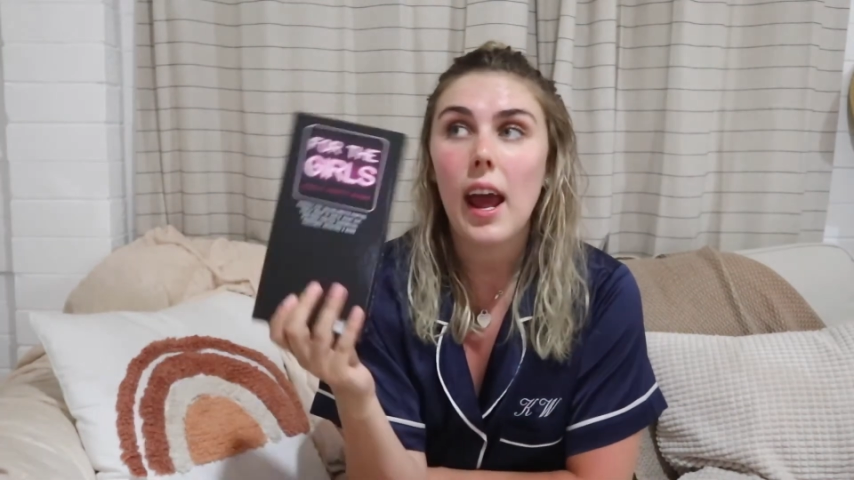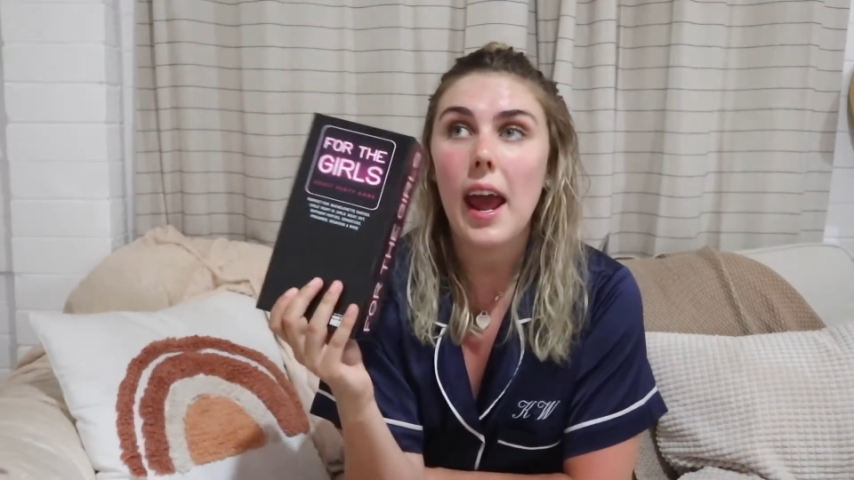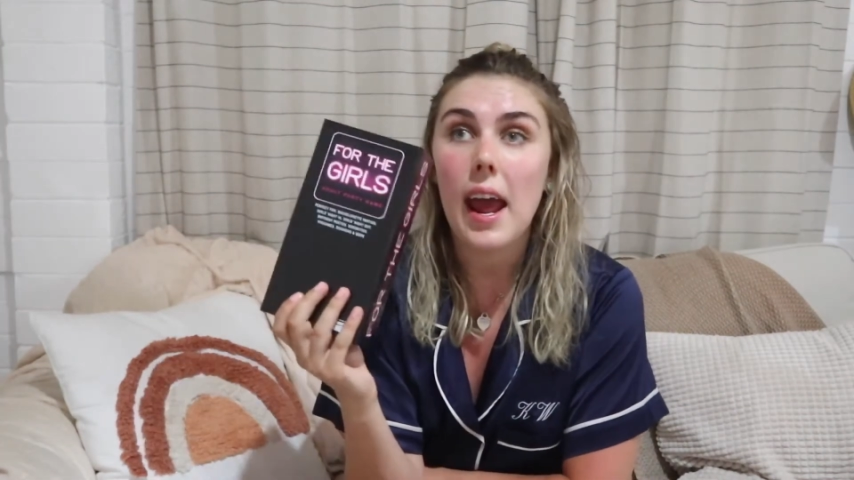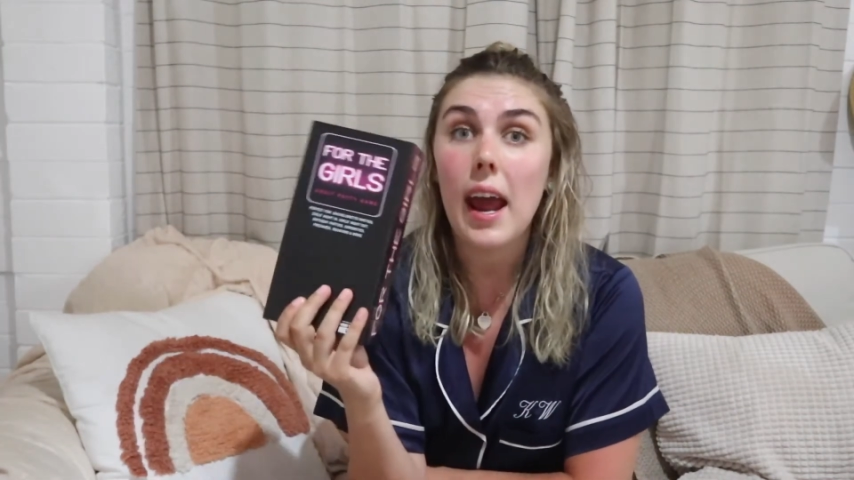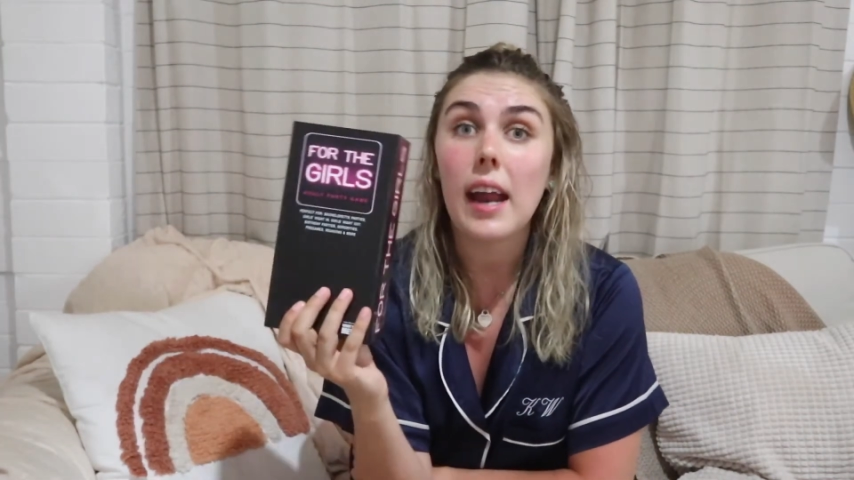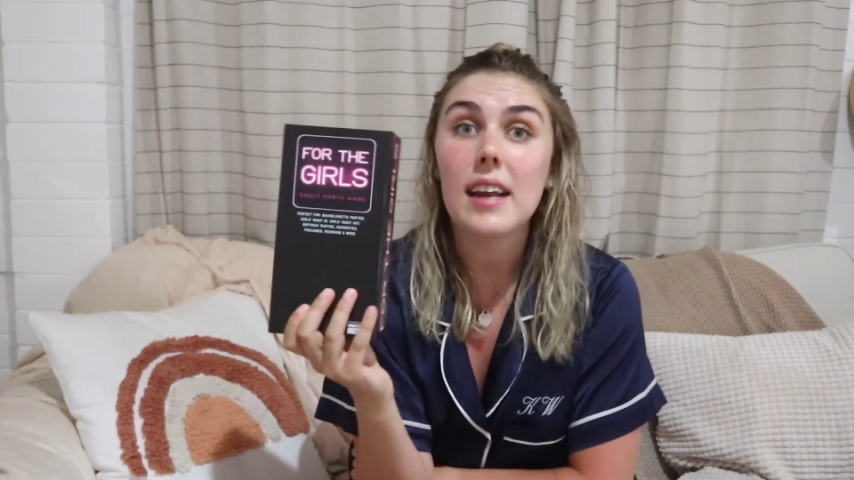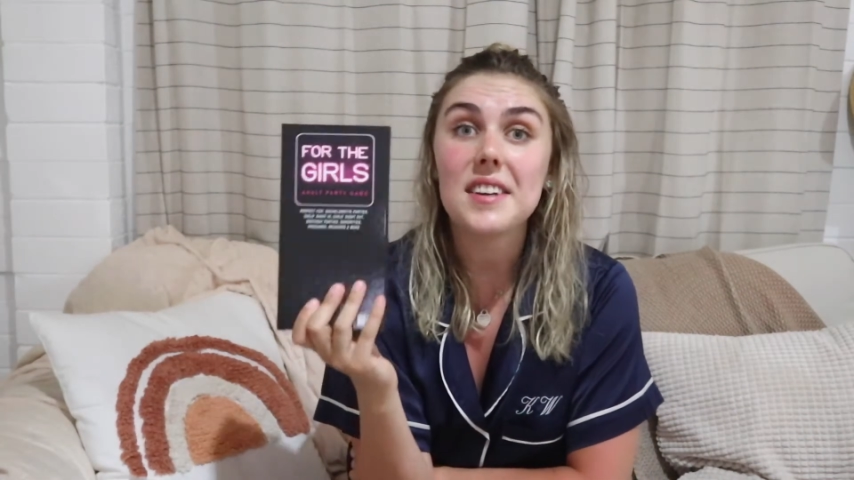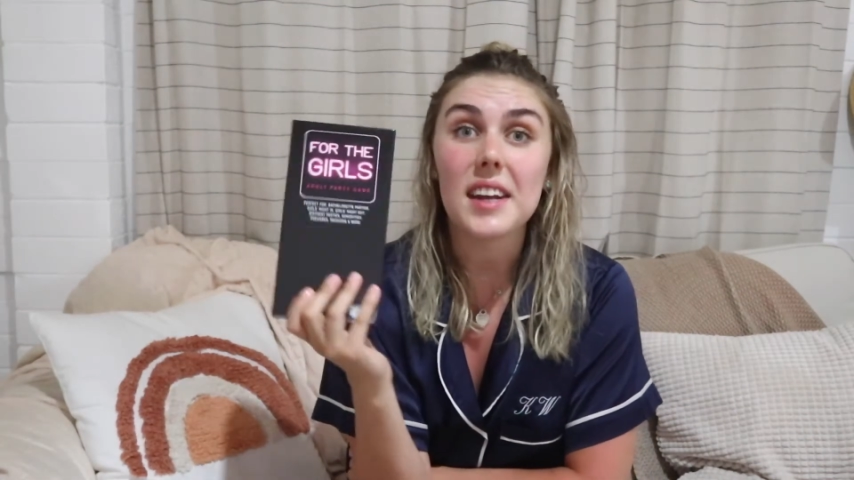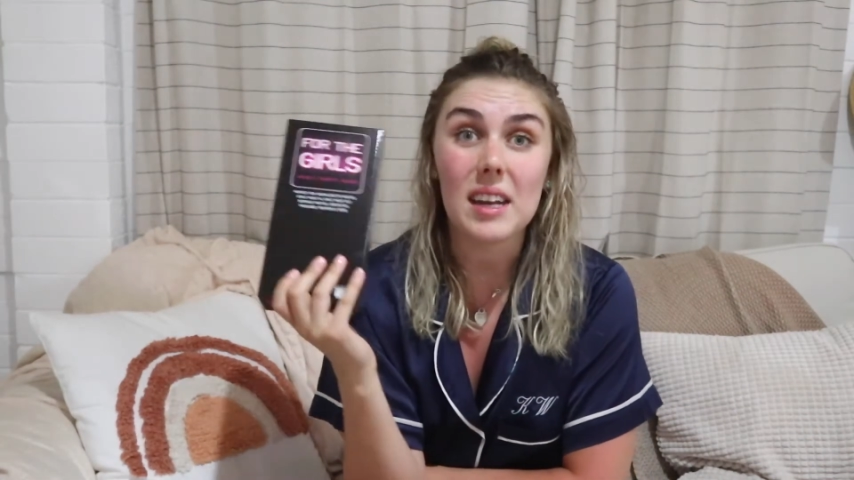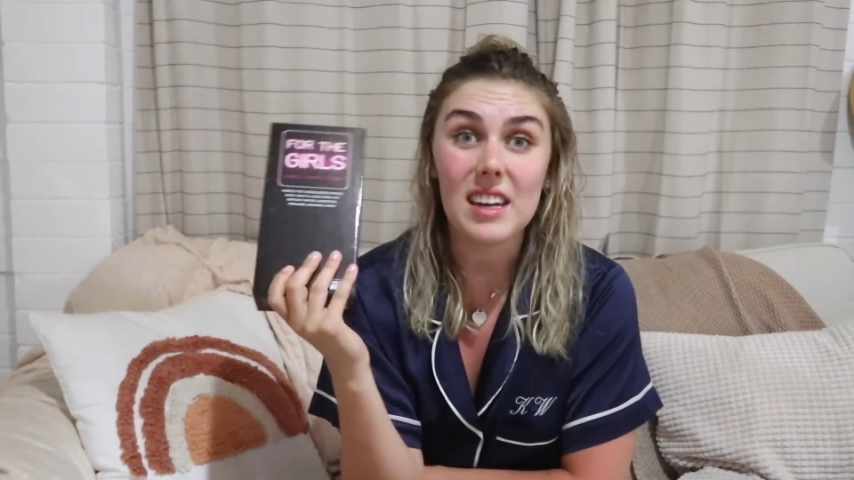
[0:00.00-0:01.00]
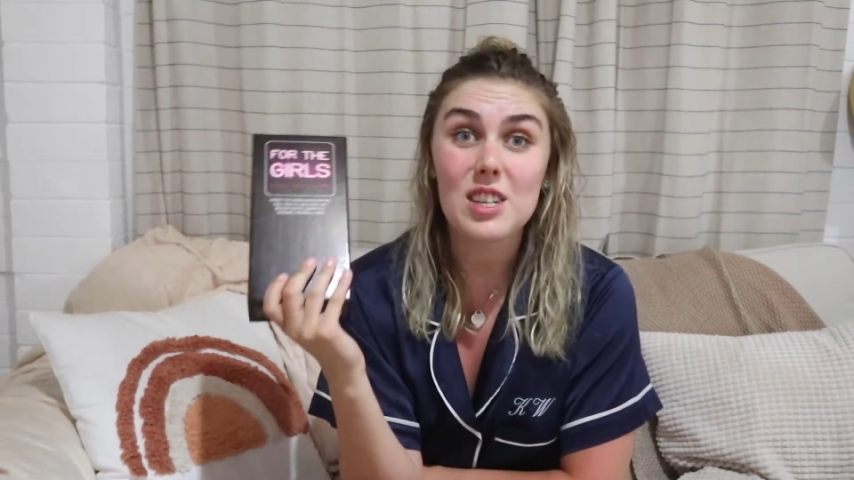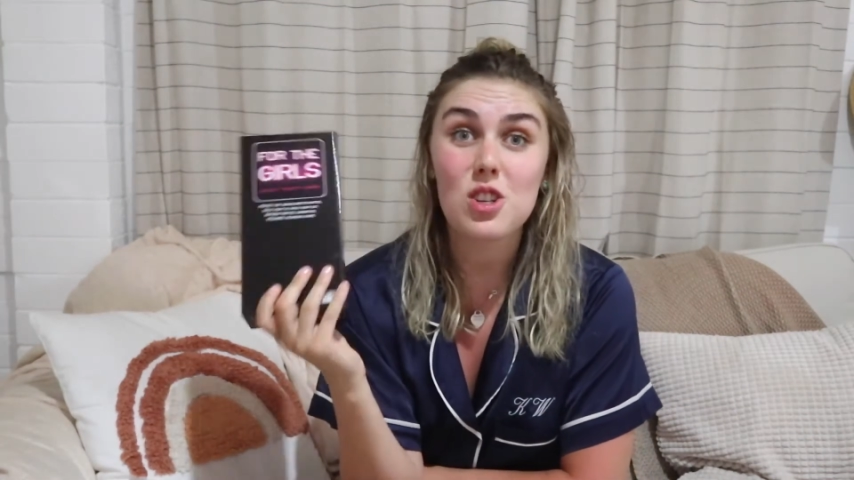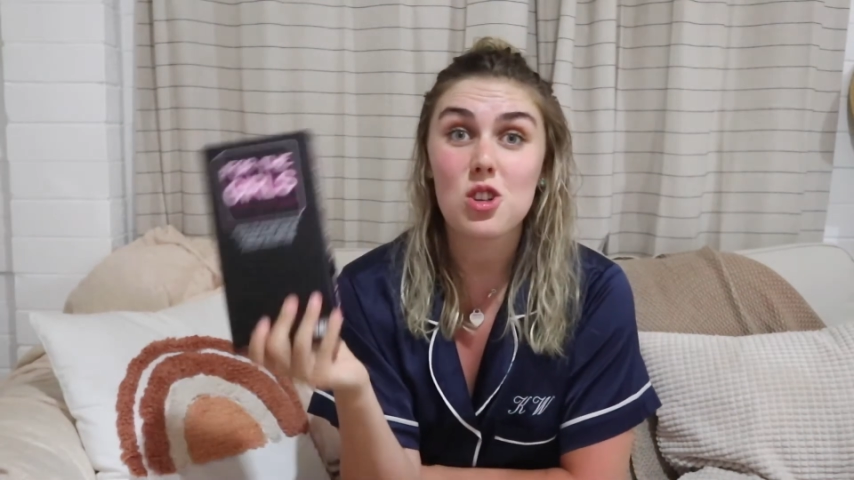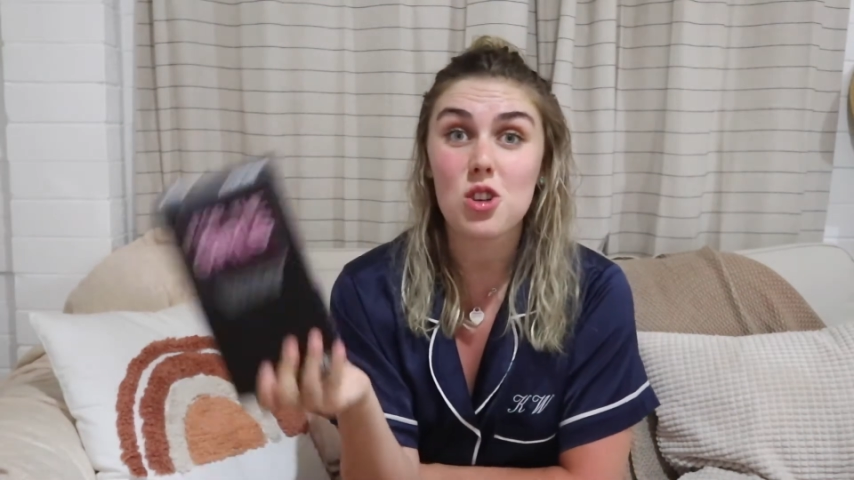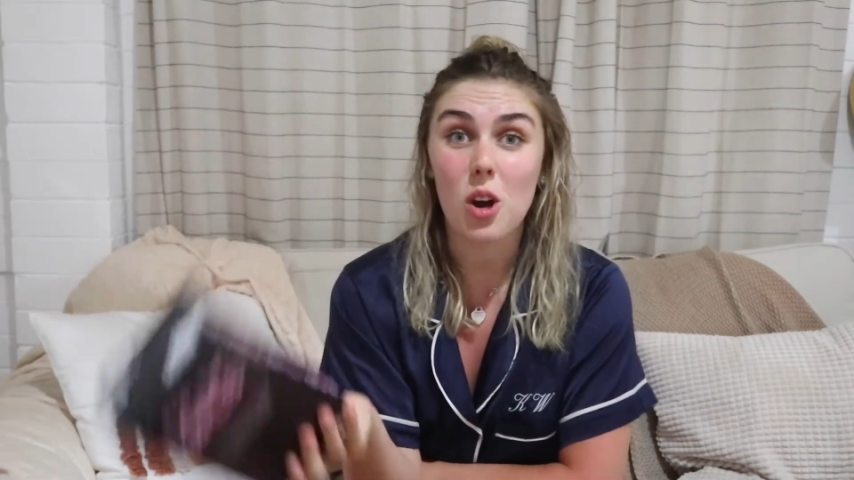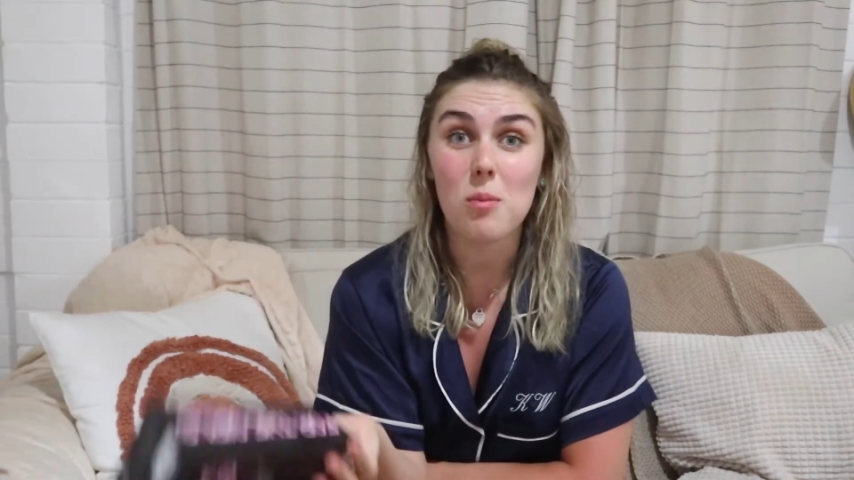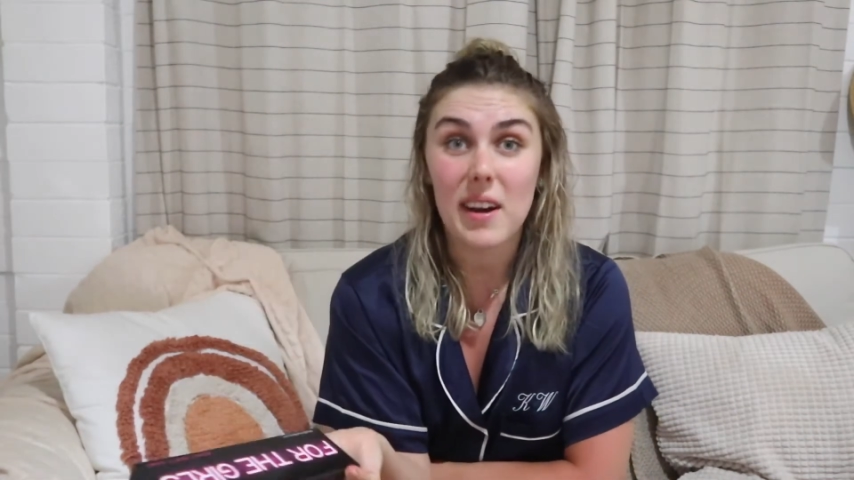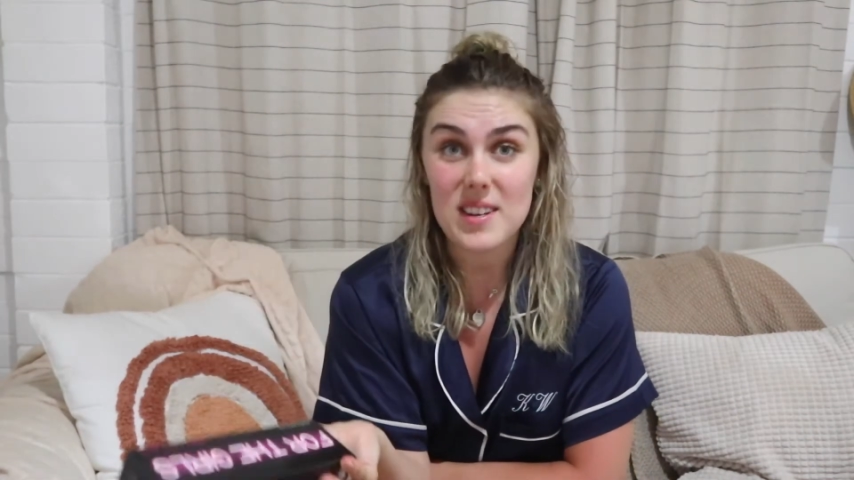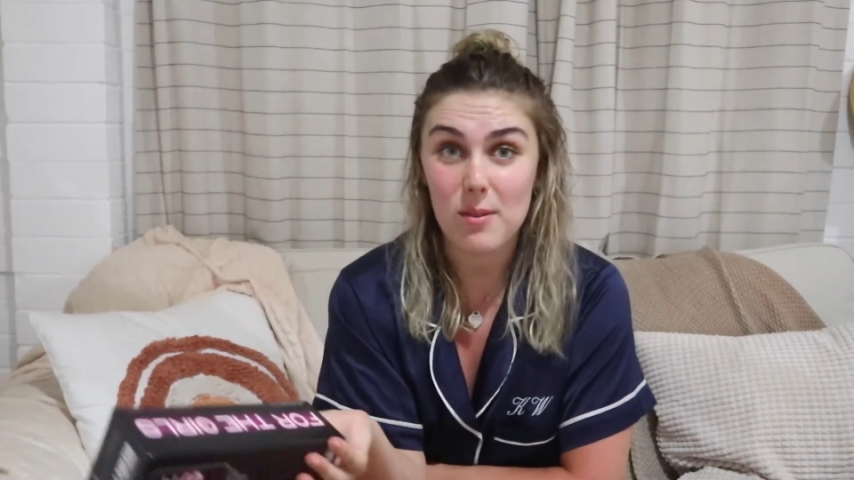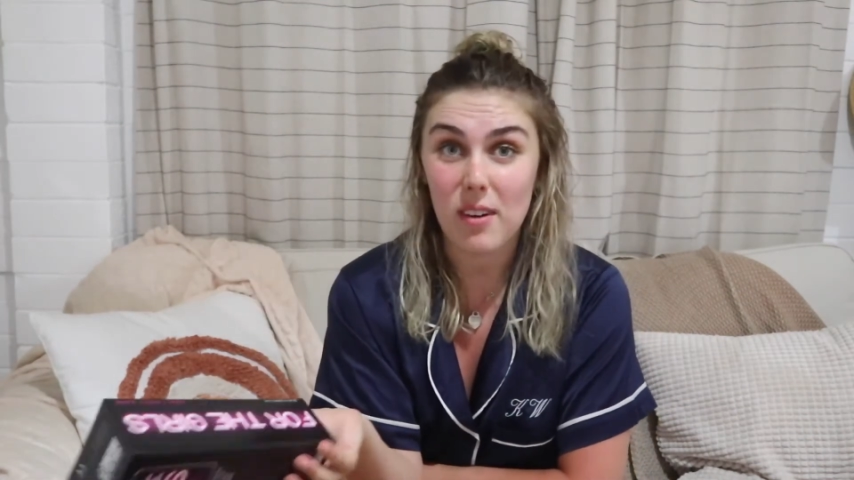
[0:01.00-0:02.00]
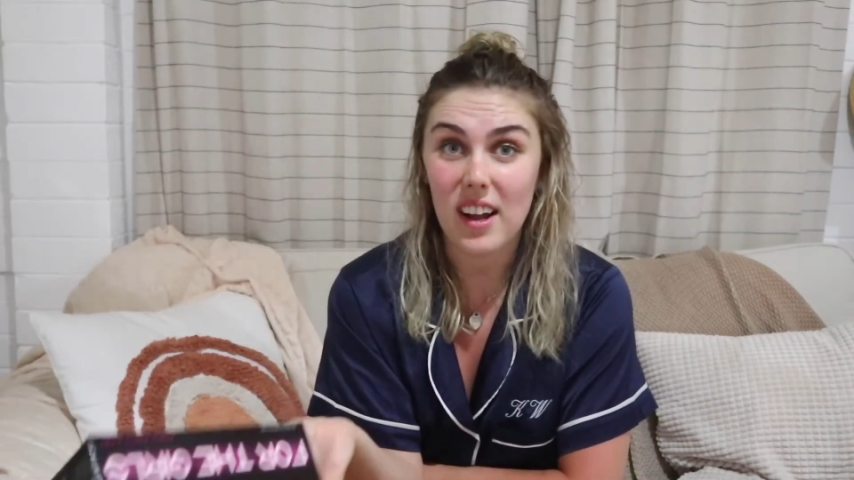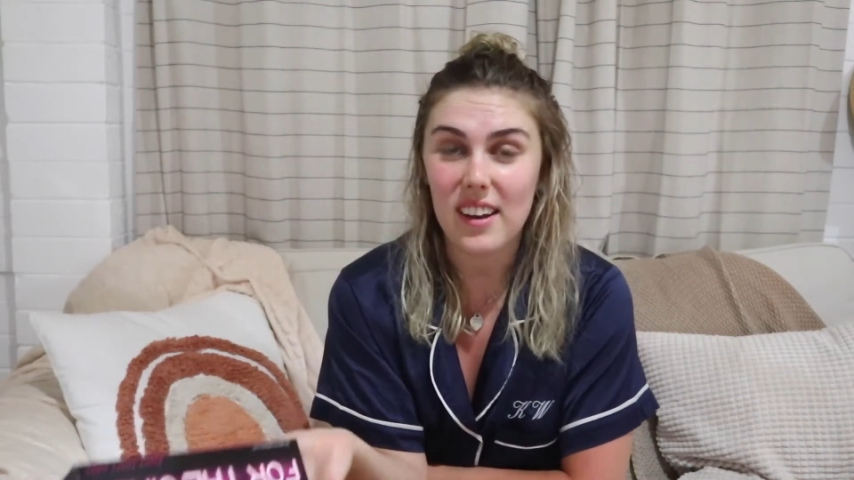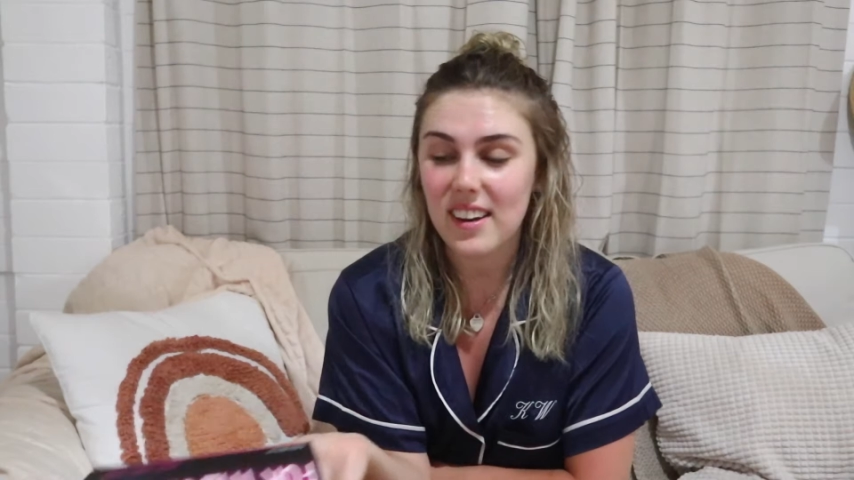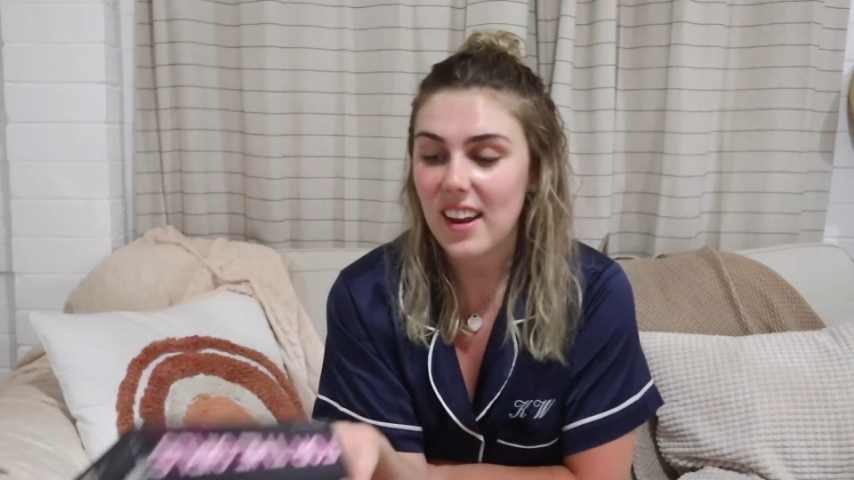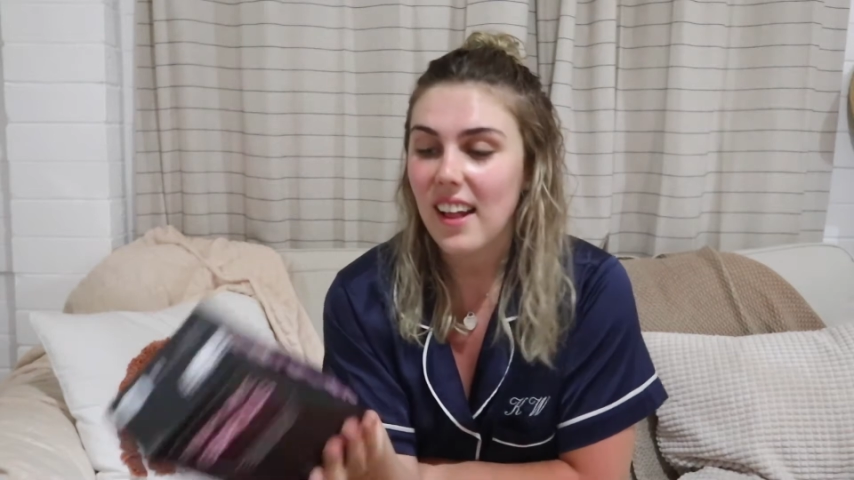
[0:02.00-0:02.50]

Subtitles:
and it is so much fun.